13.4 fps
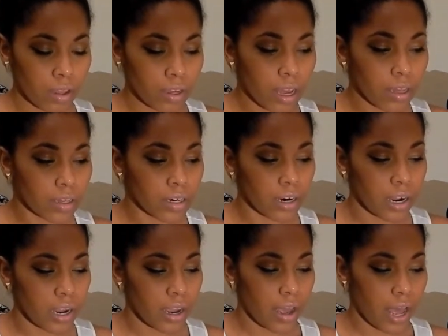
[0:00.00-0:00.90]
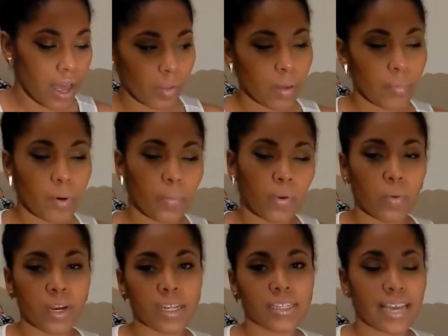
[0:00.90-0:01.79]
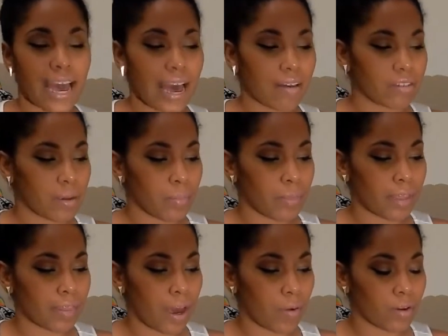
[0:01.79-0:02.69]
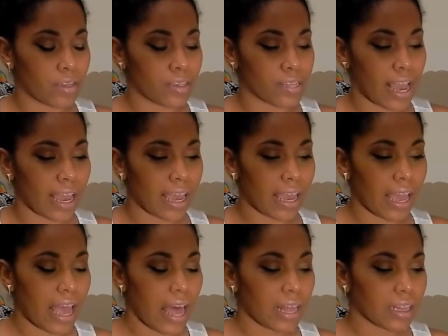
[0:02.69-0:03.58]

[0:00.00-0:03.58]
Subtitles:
color, but we wanted to have something that was a